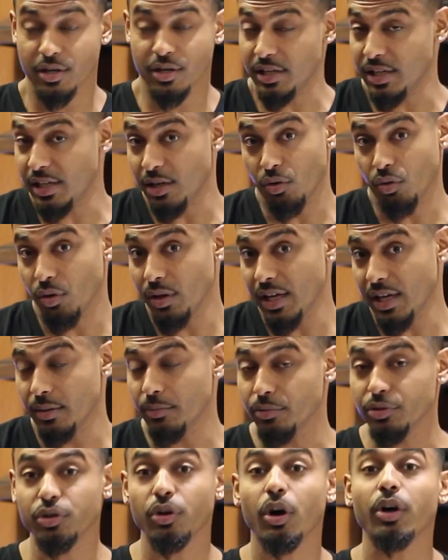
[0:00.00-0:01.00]
You're going to get whole
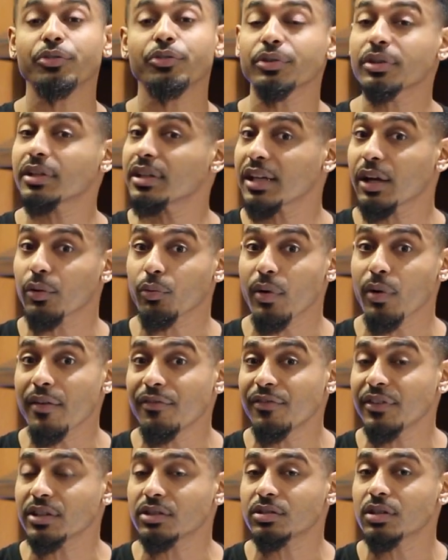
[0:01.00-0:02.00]
animal. You're also going to get
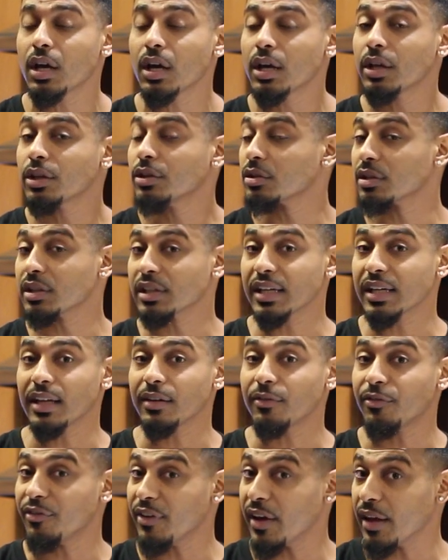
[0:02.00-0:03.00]
roughage. You're going
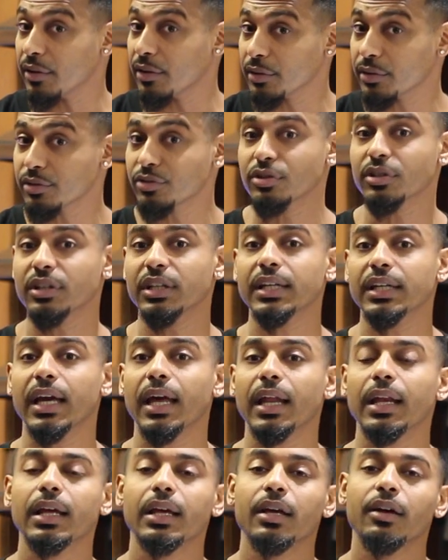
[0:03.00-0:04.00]
to get feathers. You're going
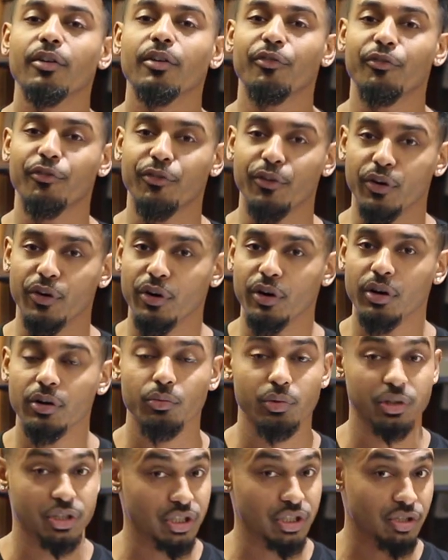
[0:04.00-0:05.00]
to get
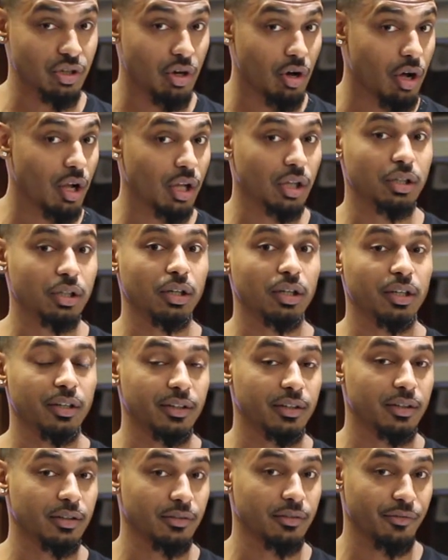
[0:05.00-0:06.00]
fur, which is all
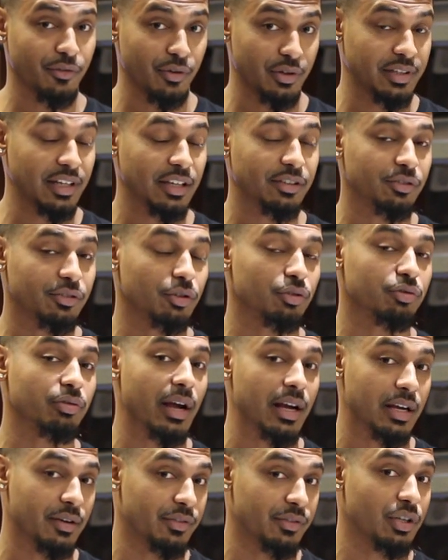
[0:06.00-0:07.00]
good for intestinal
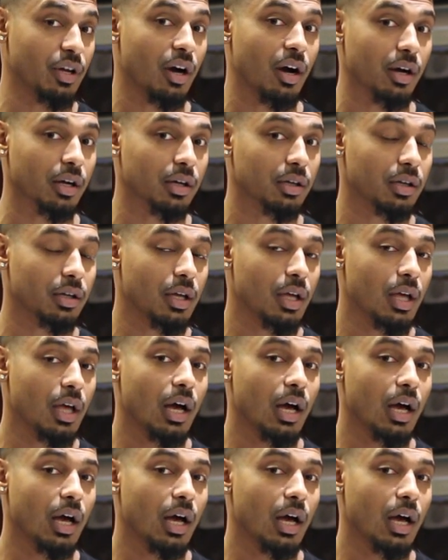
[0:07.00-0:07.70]
tract of a dog.